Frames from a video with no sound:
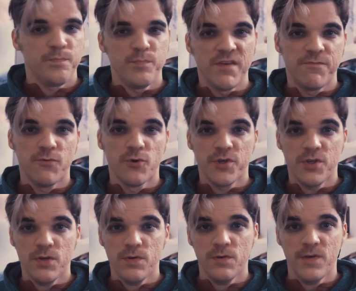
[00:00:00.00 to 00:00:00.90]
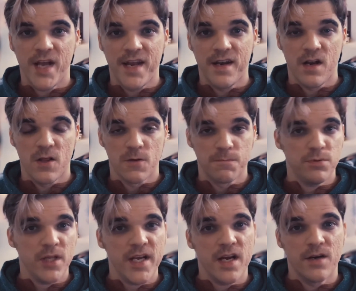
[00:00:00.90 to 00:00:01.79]
Before you and another
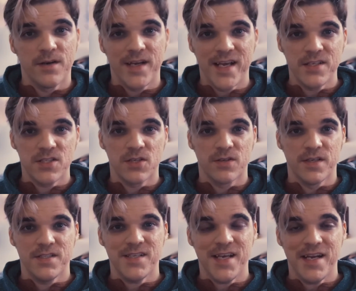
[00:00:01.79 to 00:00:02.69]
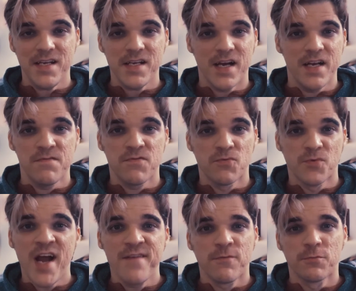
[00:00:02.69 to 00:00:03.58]
player enter into any kind of
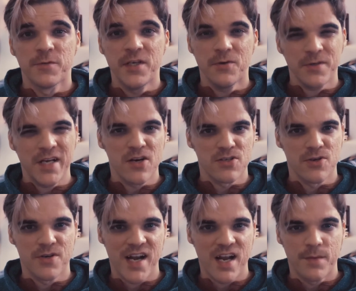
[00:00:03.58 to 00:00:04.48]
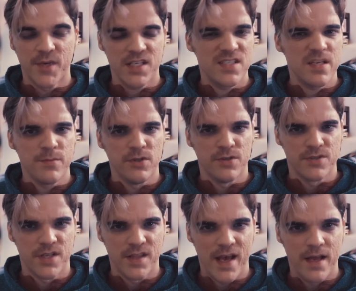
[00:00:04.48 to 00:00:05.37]
rivalry or character dynamic similar
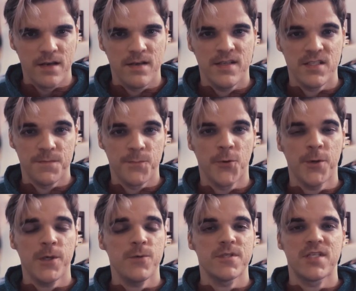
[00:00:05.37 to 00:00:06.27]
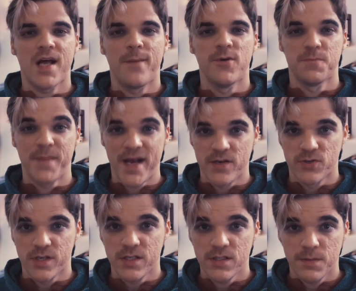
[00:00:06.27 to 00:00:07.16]
to that, it's important to establish
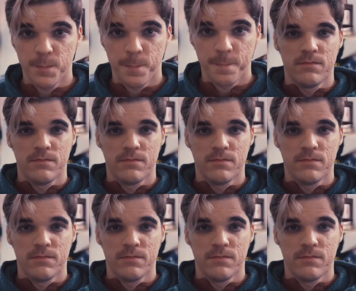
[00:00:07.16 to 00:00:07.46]
boundaries.